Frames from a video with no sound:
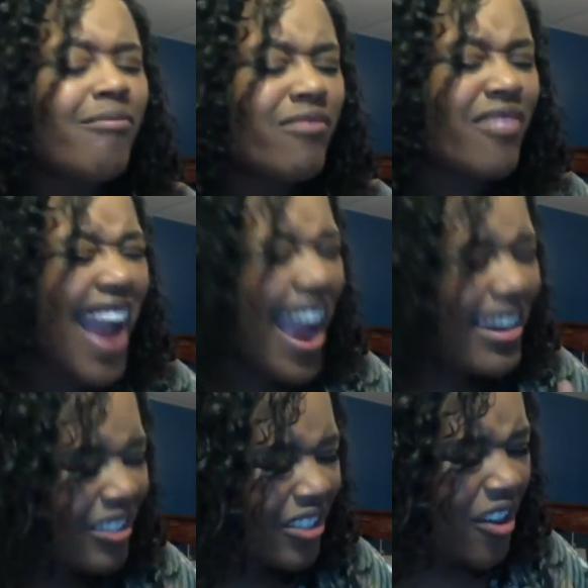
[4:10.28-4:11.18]

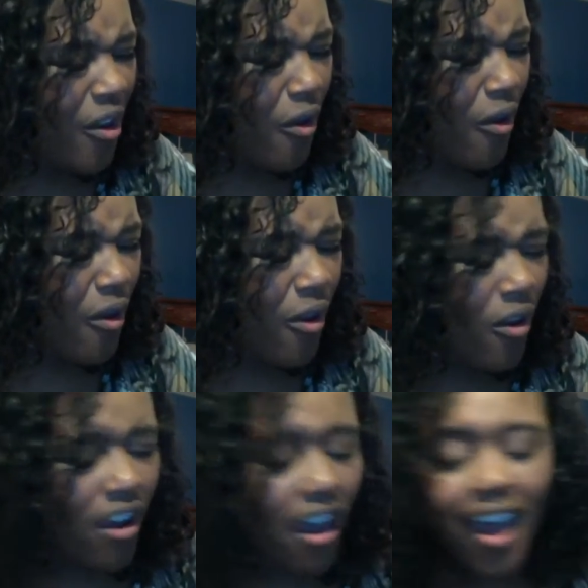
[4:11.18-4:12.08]
writing you
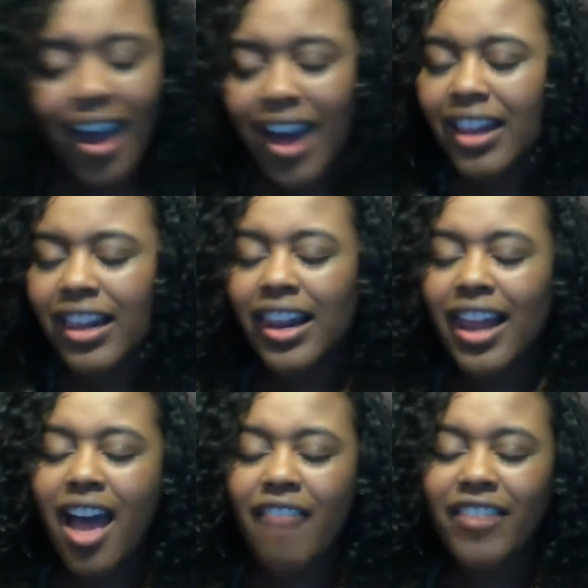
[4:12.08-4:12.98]
a
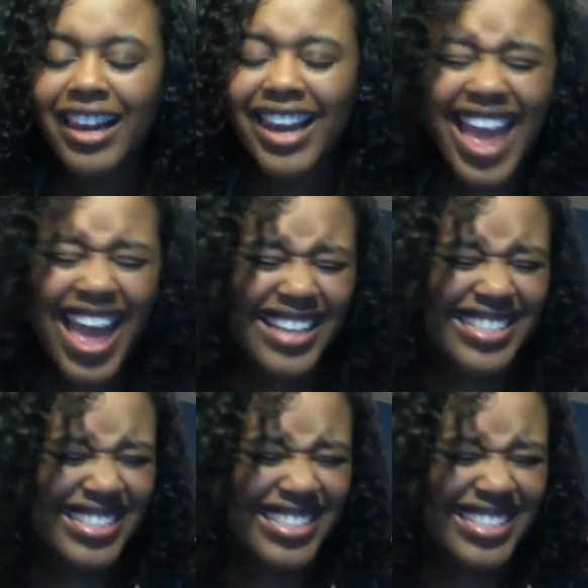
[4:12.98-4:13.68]
love letter